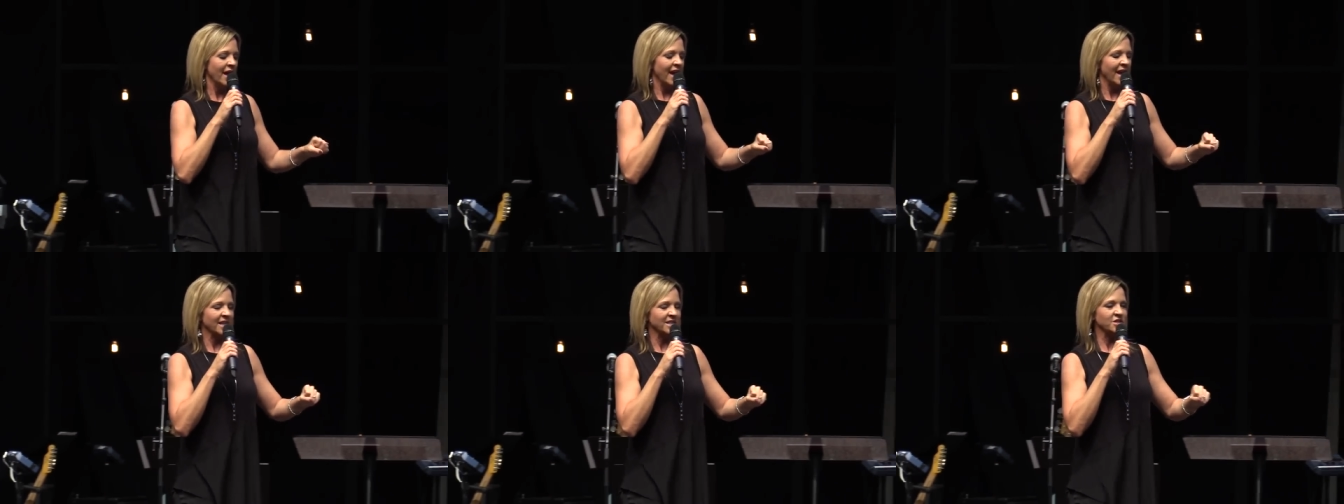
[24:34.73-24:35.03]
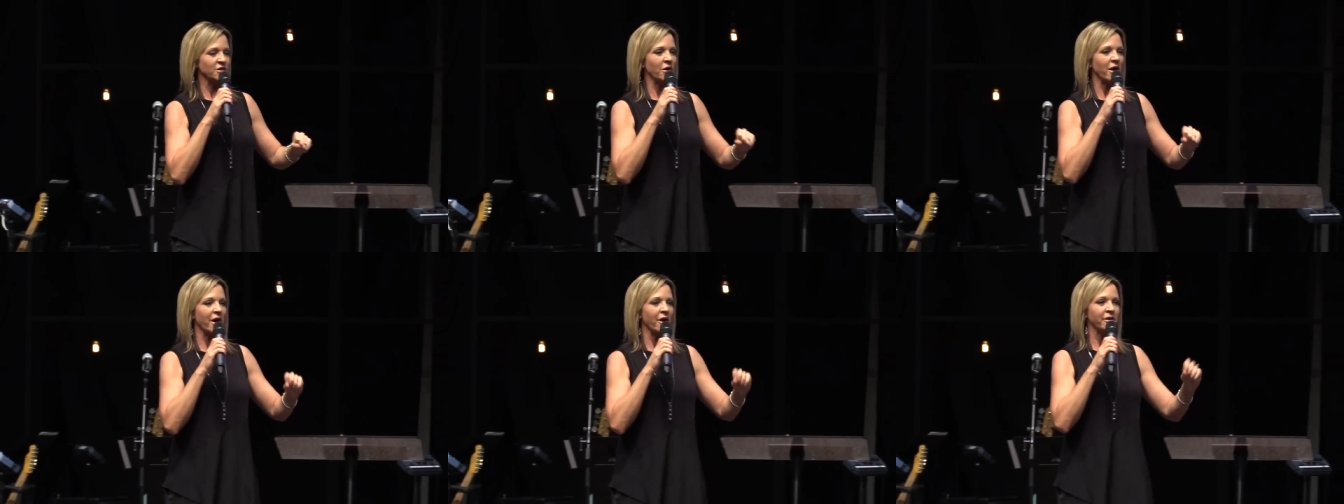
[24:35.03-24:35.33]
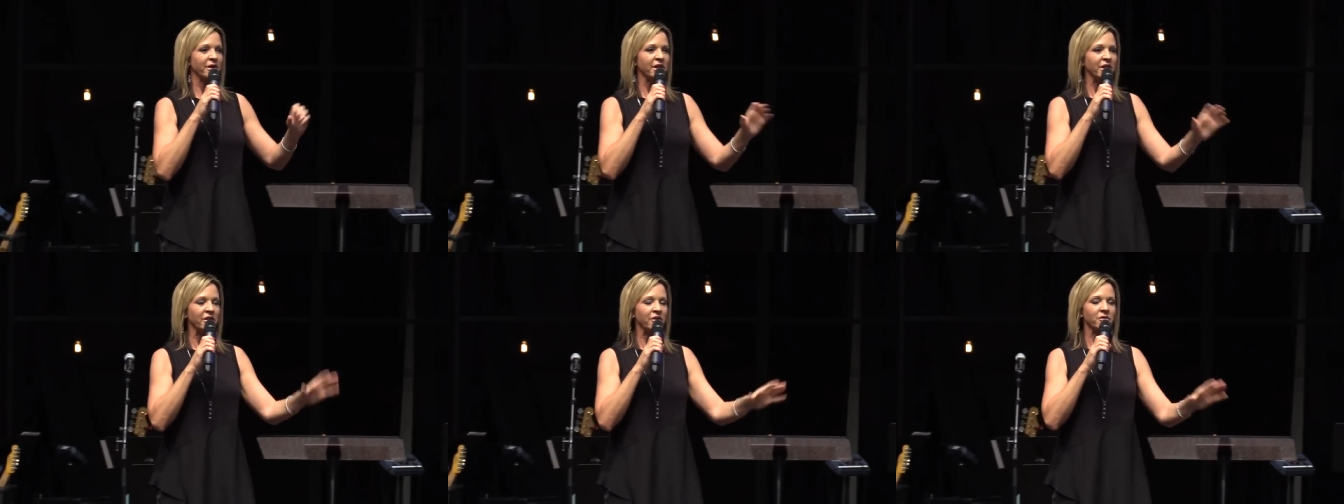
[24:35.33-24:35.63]
And so I
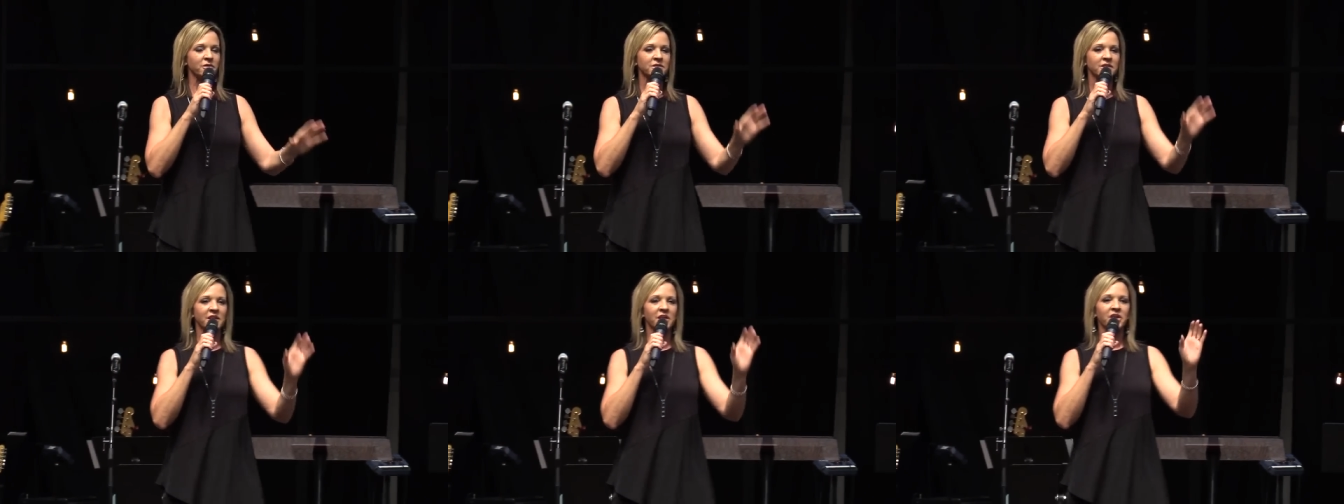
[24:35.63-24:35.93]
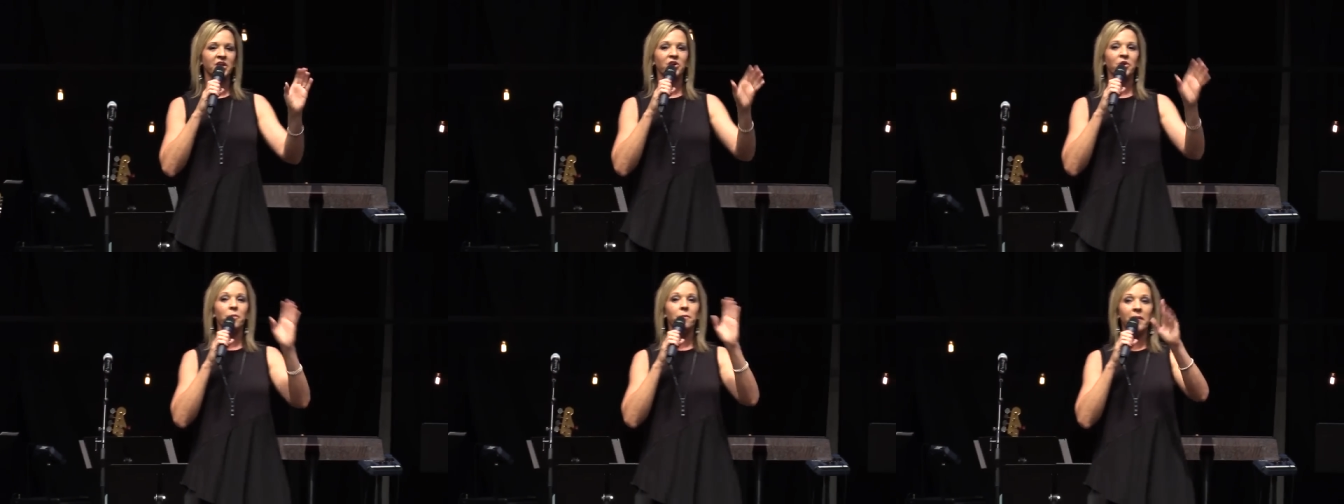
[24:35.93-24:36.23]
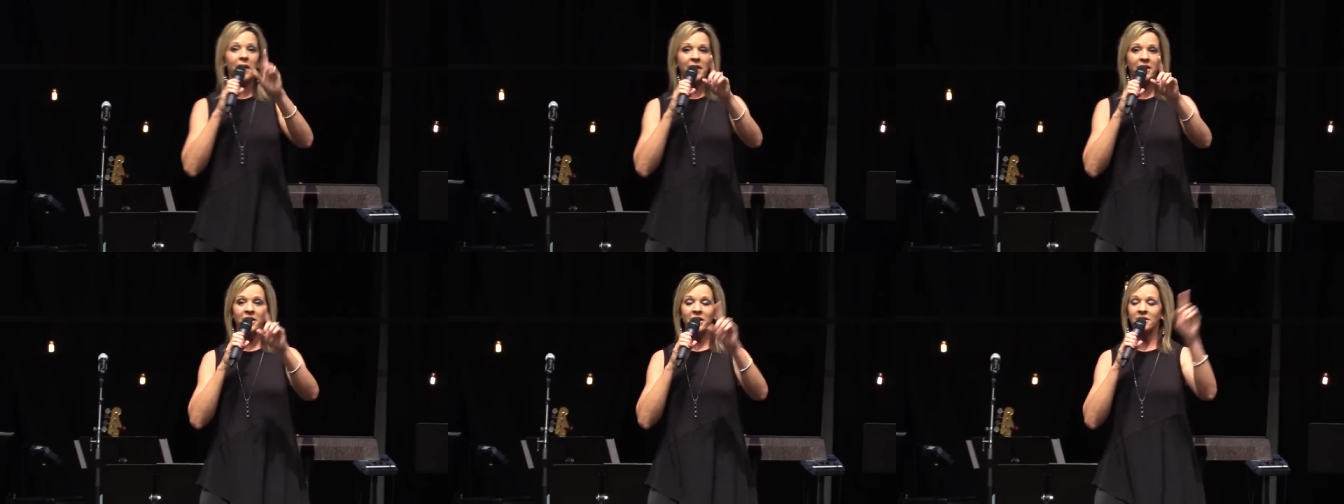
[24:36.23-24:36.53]
already knew I was going to go to
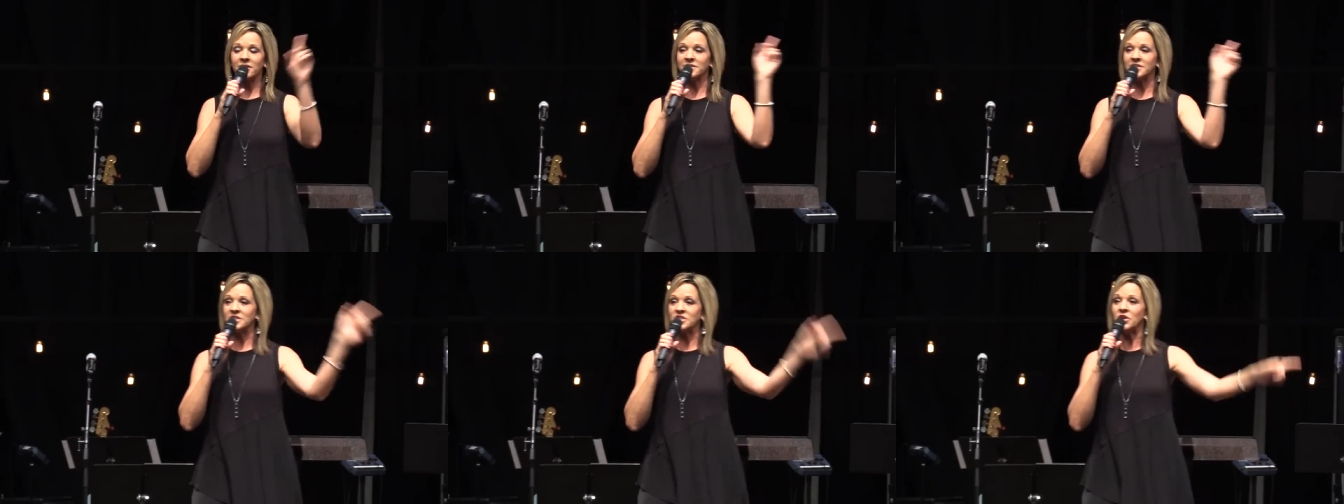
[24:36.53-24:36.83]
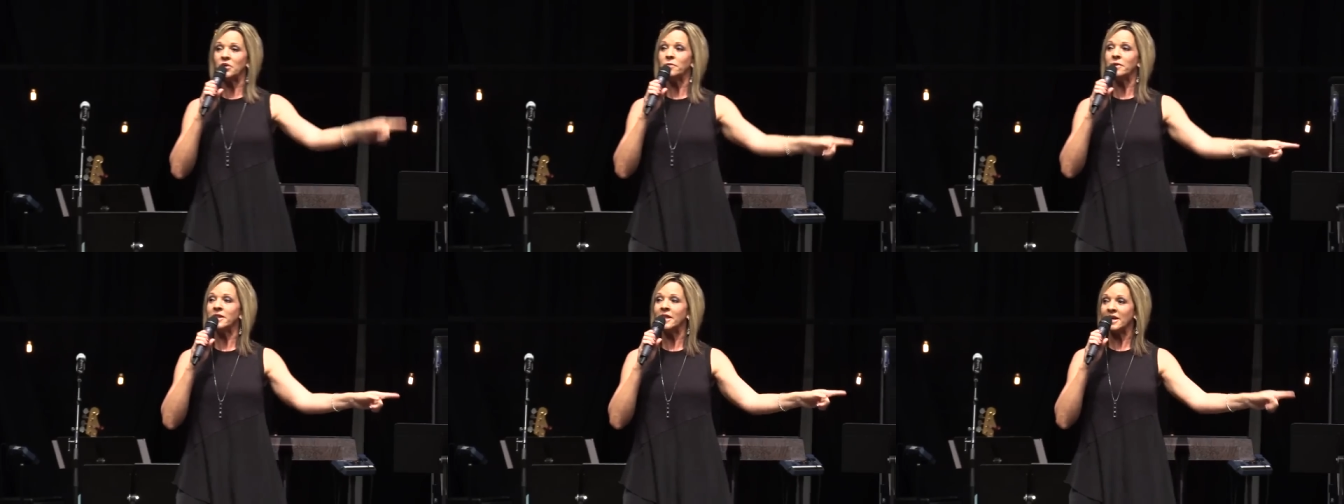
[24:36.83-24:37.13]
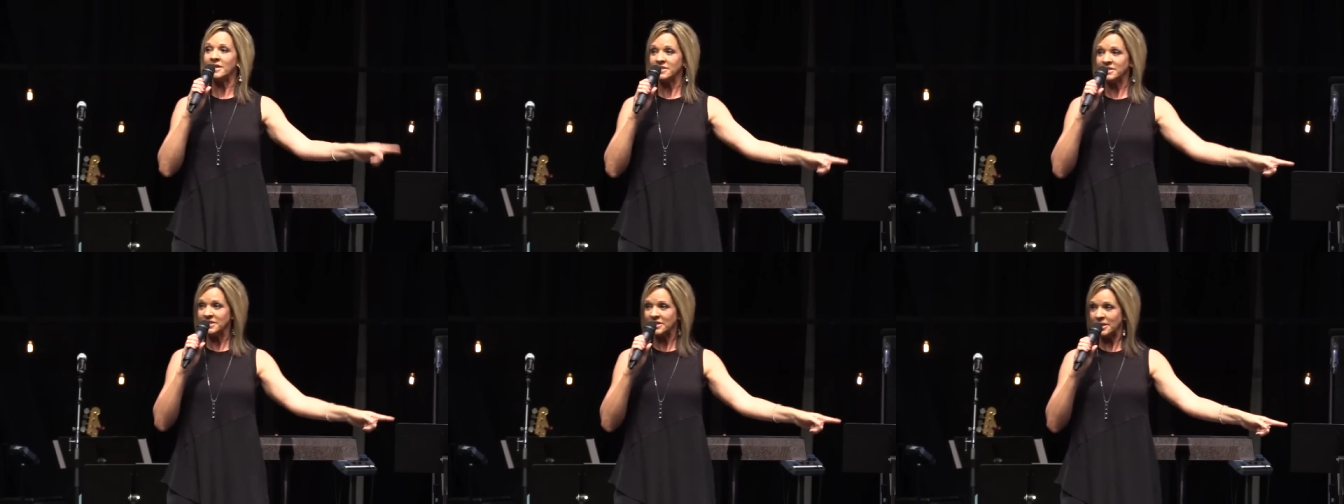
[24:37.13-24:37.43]
Bangkok because he told me
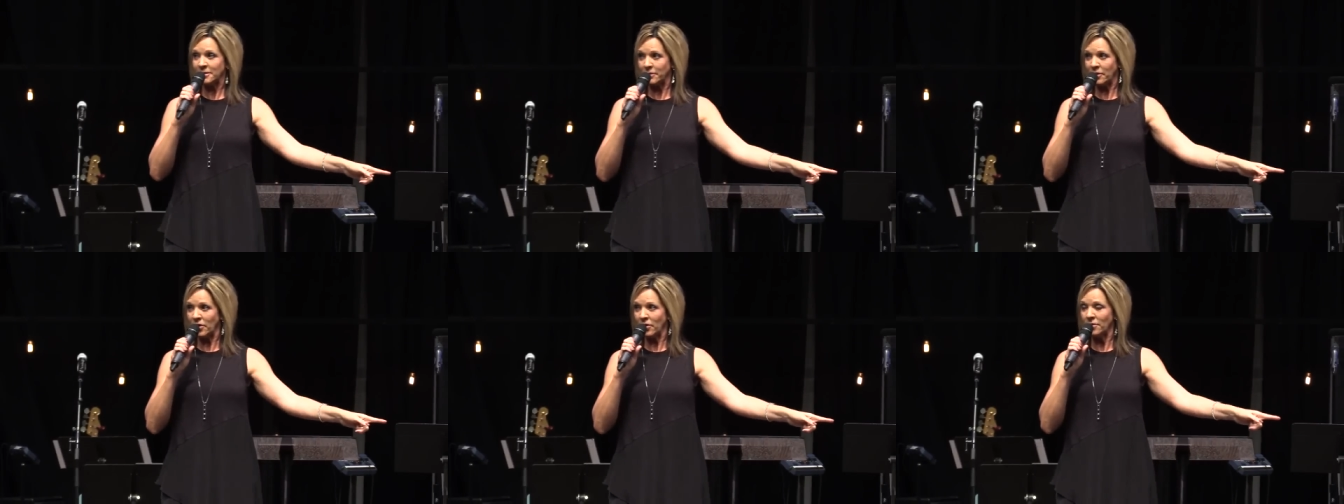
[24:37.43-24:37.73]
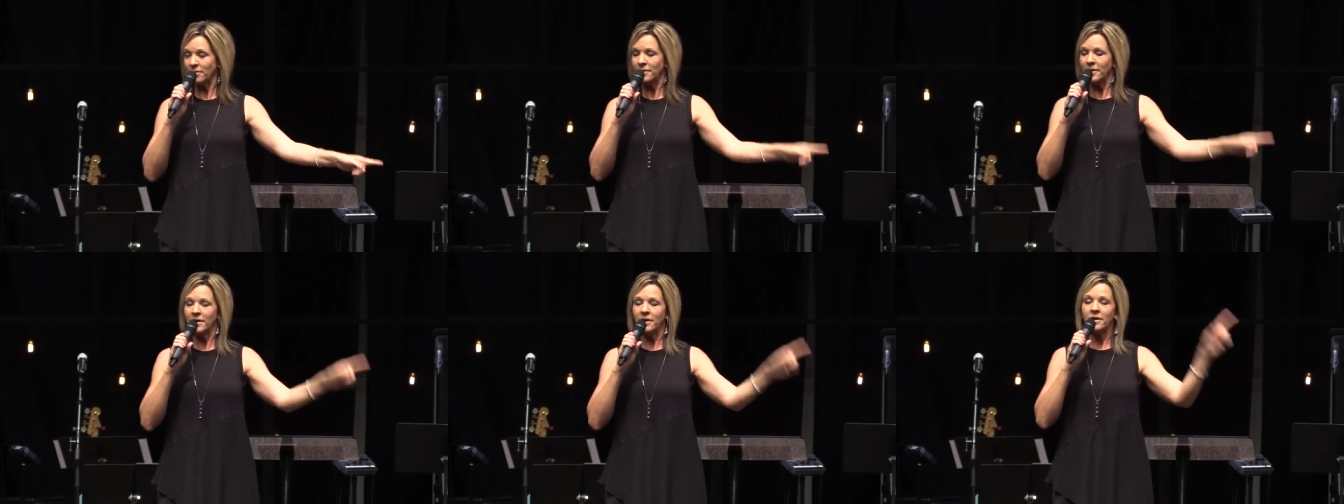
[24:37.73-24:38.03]
last summer